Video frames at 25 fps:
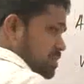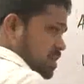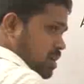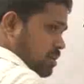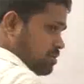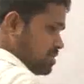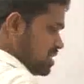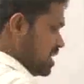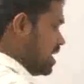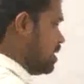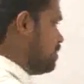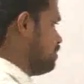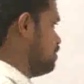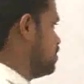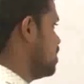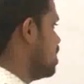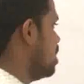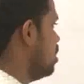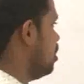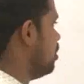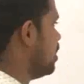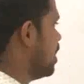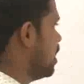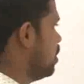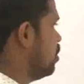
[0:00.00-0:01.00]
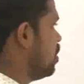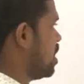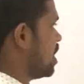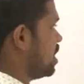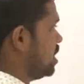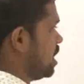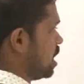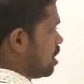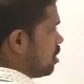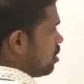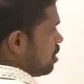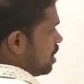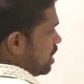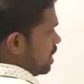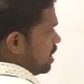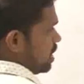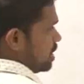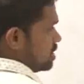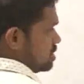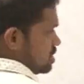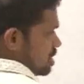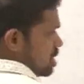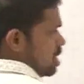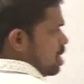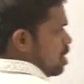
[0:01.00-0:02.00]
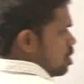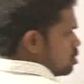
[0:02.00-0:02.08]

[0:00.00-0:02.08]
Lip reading: become same. Okay, work done or energy.